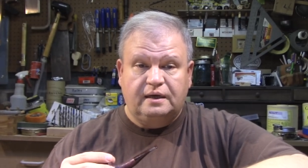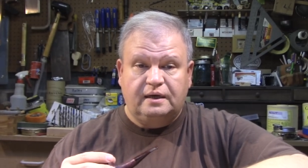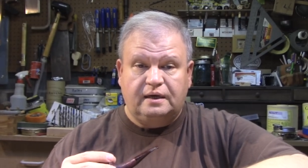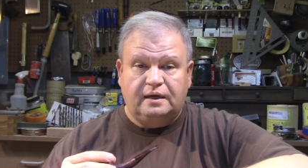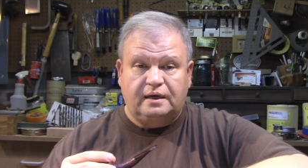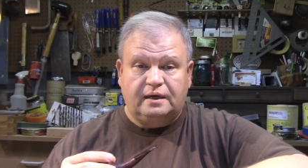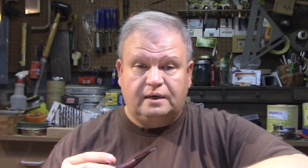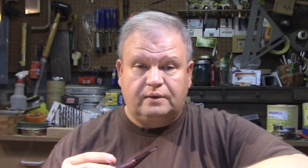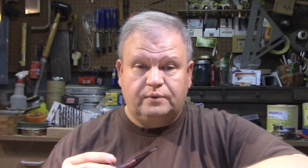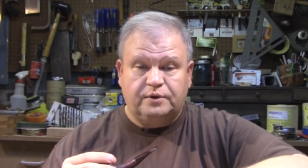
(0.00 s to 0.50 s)

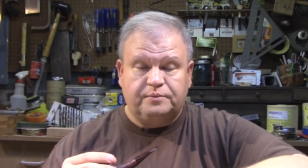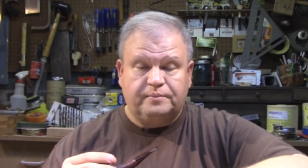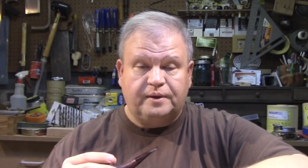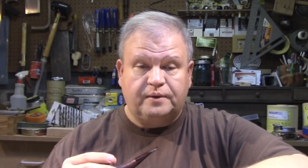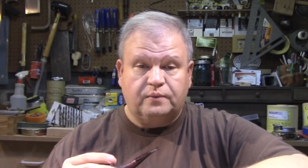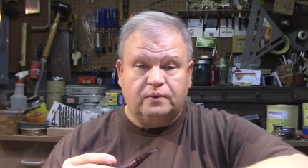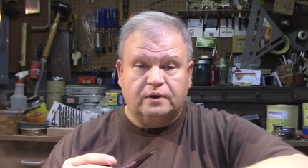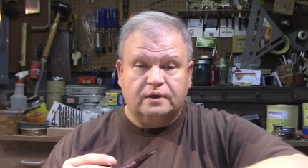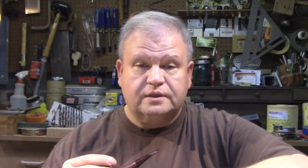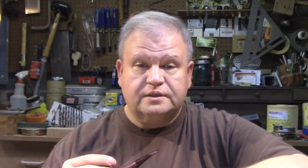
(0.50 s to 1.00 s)
uh, with my
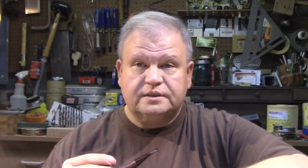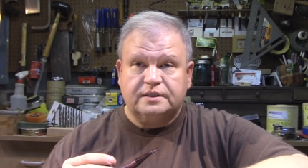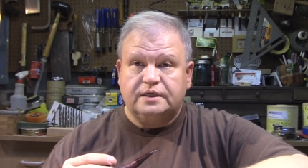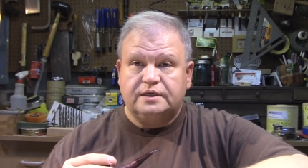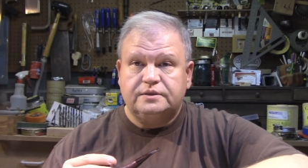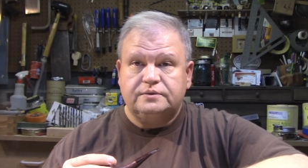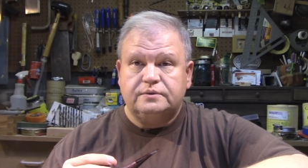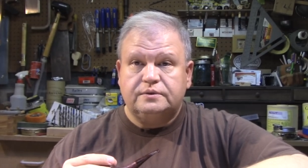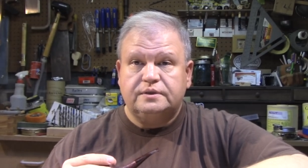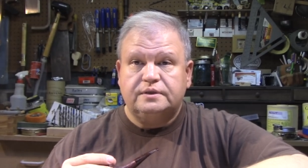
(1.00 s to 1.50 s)
work
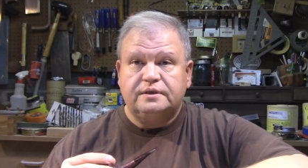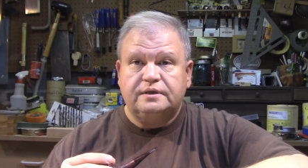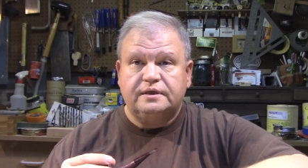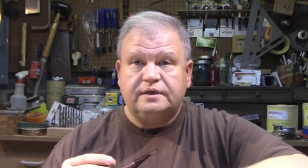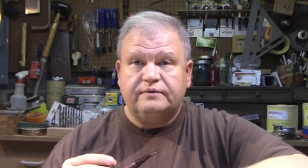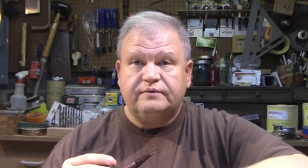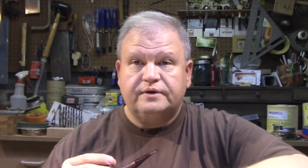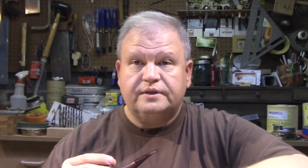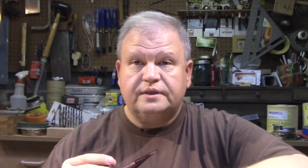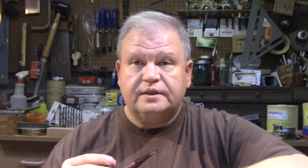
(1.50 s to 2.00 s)
schedule and
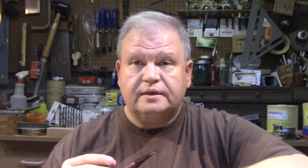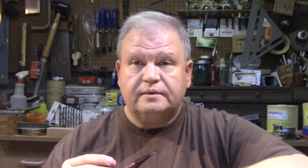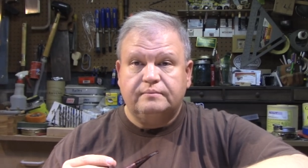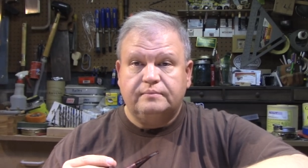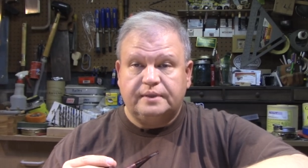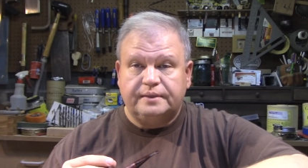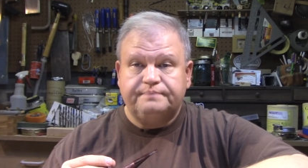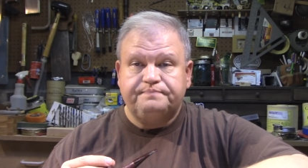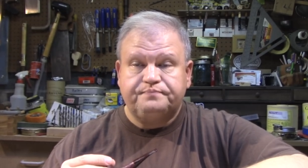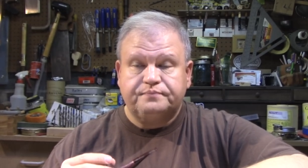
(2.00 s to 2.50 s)
everything.
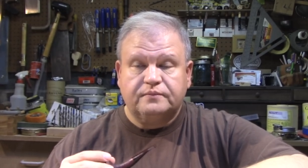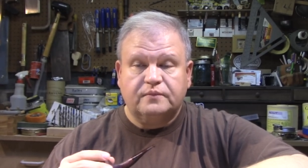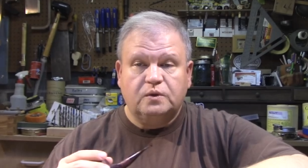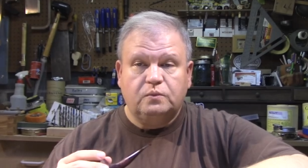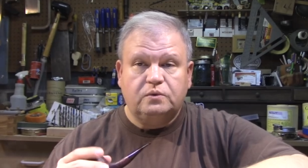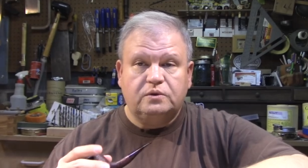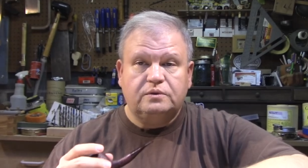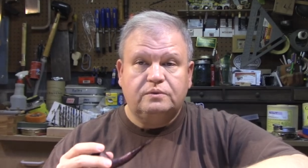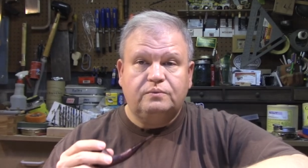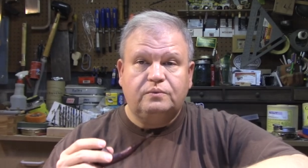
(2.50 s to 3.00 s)
But
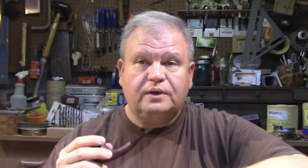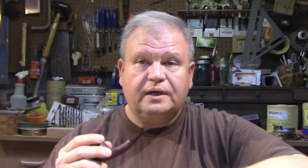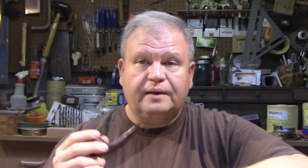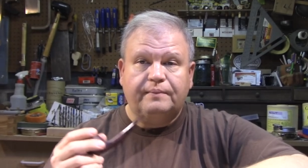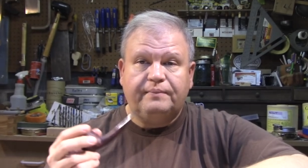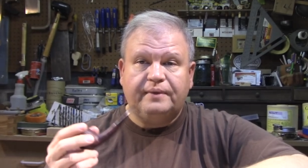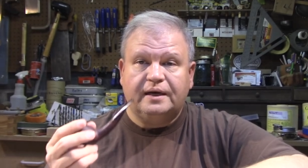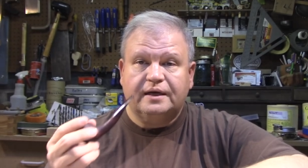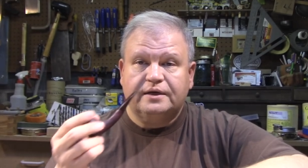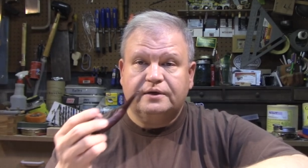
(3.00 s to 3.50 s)
we'll, we'll
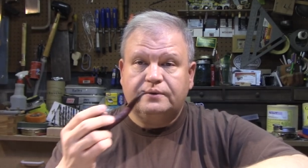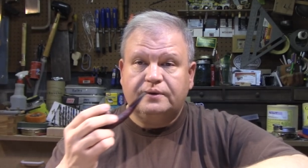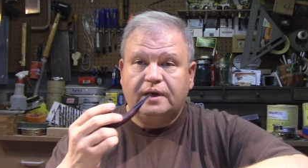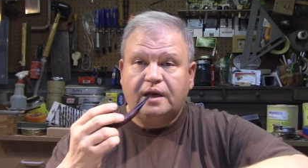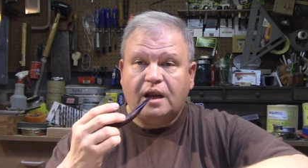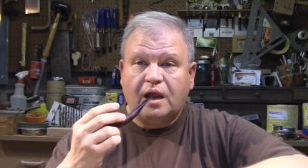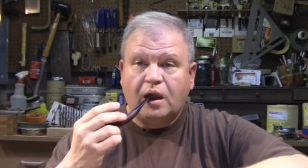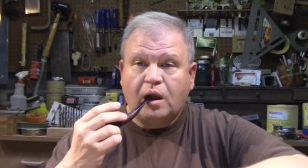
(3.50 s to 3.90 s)
get back to it.